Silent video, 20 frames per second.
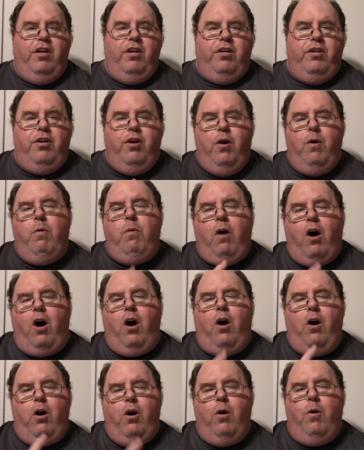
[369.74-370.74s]
You
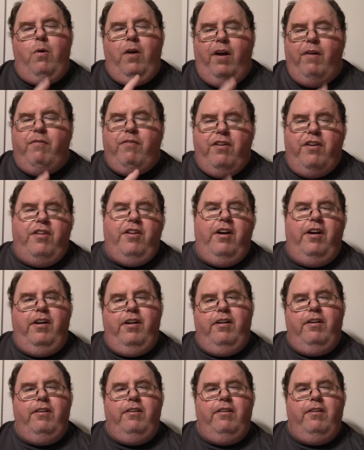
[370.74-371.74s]
are her everything.
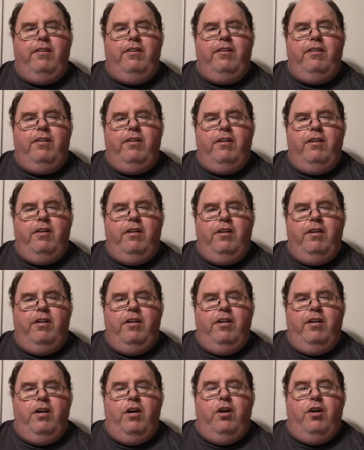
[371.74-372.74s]

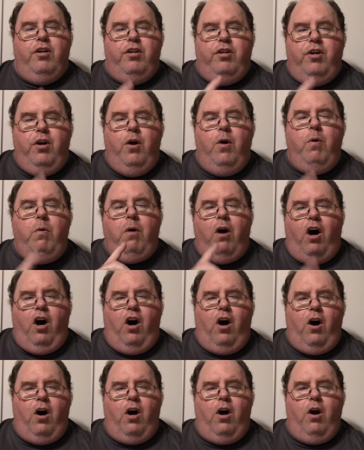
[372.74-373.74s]
You
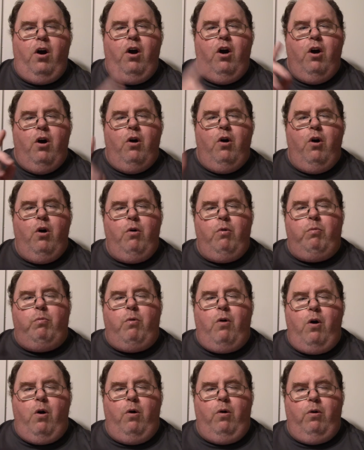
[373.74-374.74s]
are her
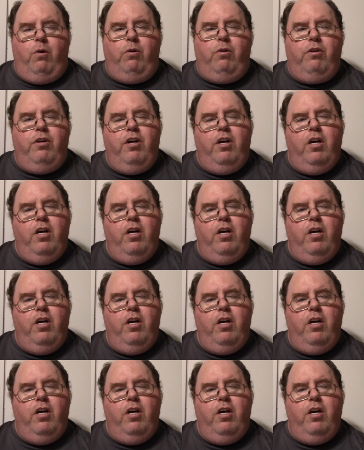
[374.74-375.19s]
world